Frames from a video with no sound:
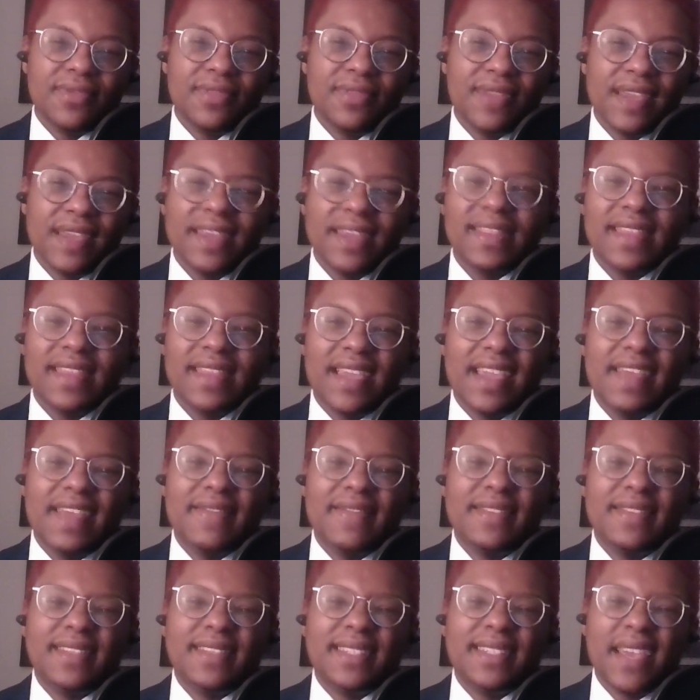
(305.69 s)
think they
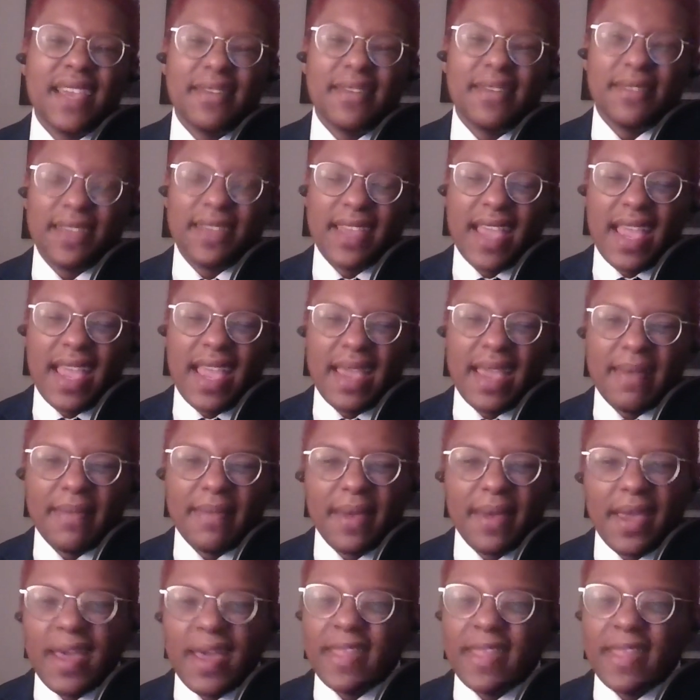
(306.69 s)
even saved a game.